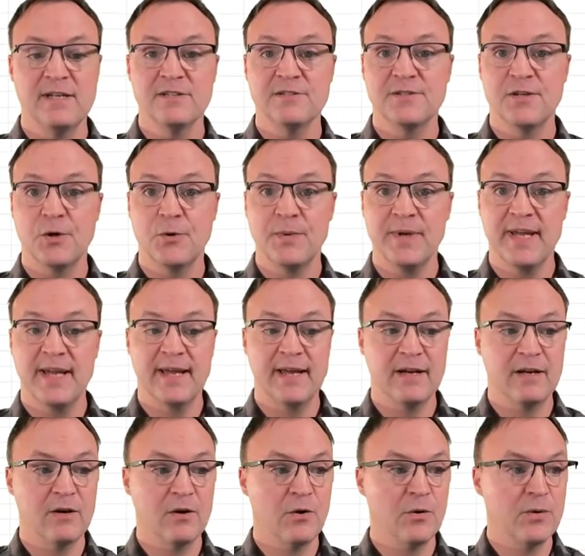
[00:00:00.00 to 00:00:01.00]
So we
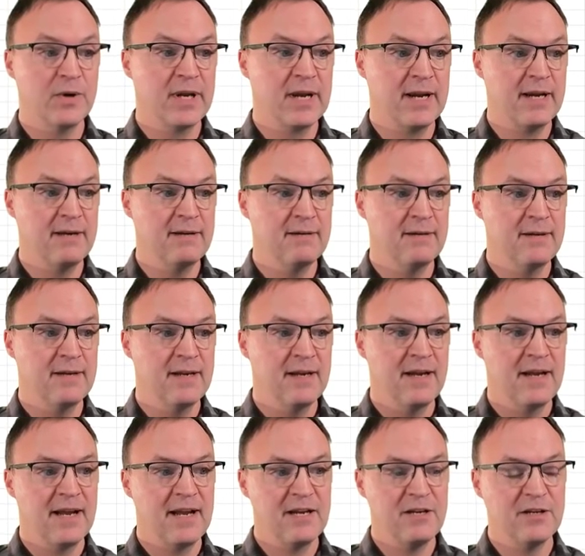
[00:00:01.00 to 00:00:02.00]
hit OK,
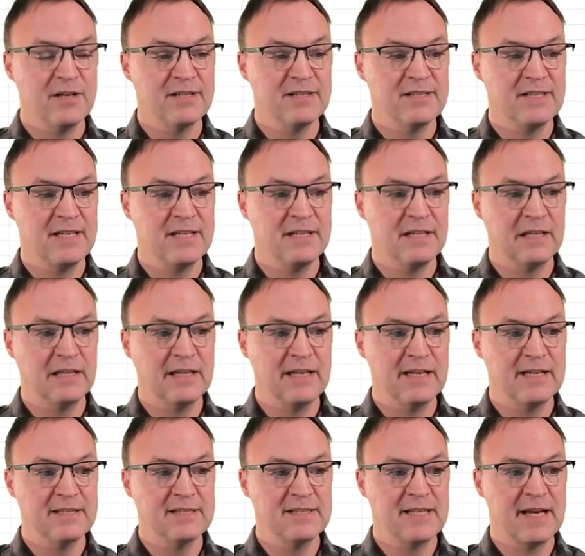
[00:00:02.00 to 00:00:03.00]
and you can see the
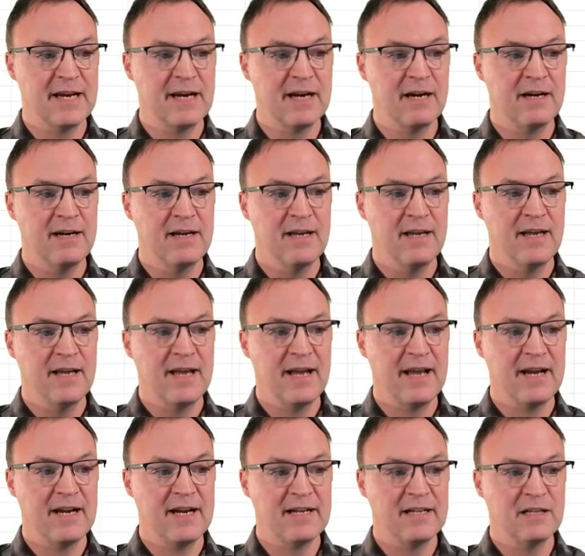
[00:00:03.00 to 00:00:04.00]
link is there,
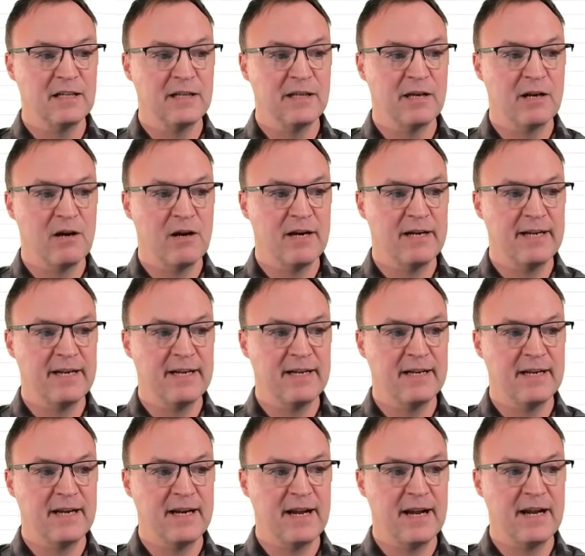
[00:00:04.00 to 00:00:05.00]
and I click on
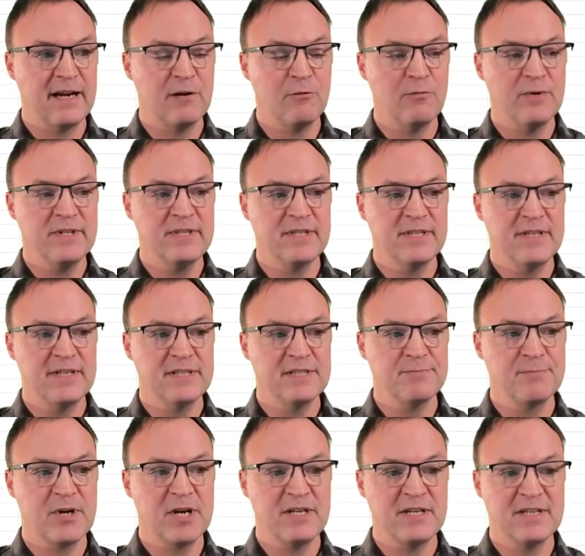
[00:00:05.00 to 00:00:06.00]
it, and it went to this
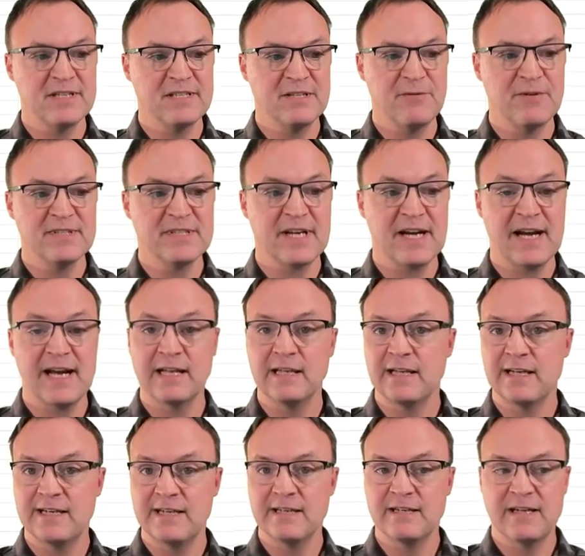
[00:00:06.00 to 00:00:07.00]
spot. You can see where it's
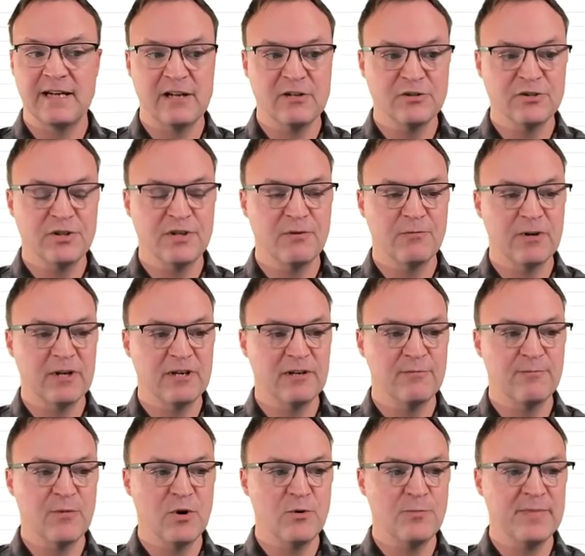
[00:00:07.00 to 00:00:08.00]
highlighted, and I'll show you where
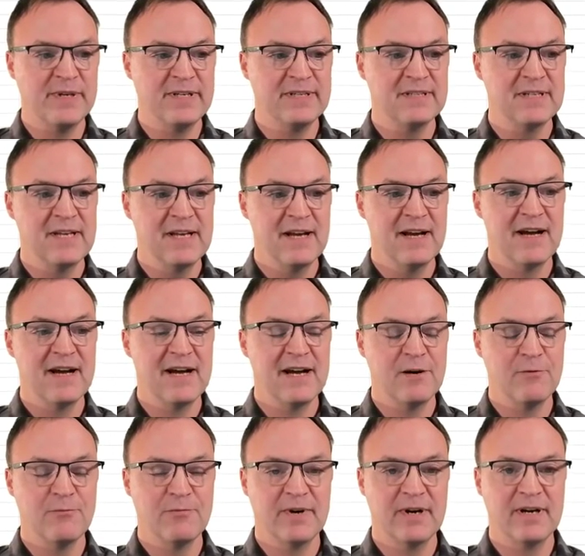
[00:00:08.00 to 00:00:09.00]
a moment
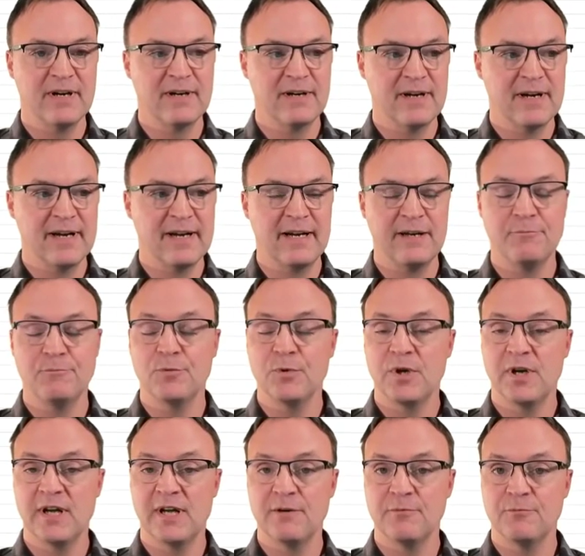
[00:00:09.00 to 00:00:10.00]

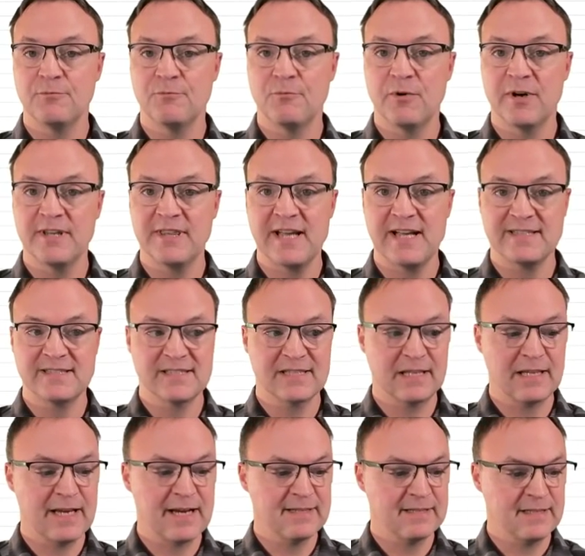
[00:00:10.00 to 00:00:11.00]
where that's
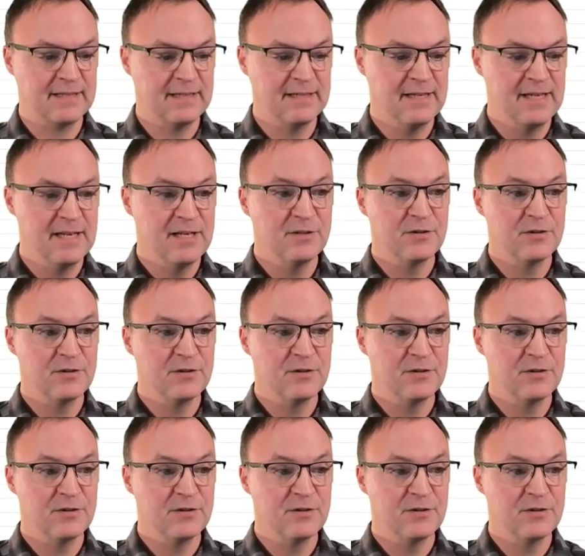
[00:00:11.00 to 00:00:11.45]
selected.